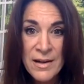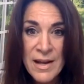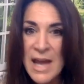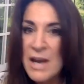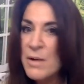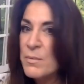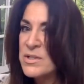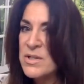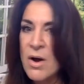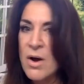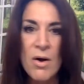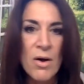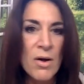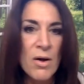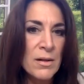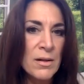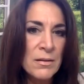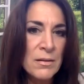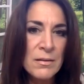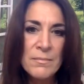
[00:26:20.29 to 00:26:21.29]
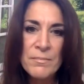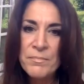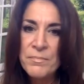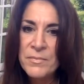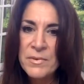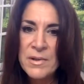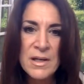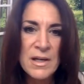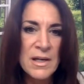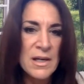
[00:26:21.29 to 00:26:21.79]
and it was all
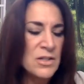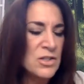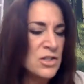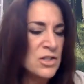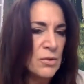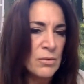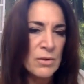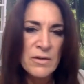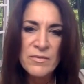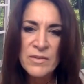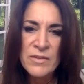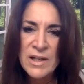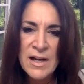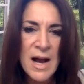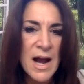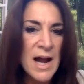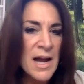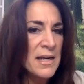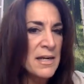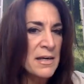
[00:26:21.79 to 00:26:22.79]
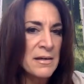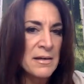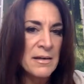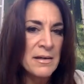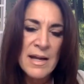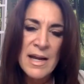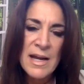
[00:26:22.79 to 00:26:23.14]
intuitively guided.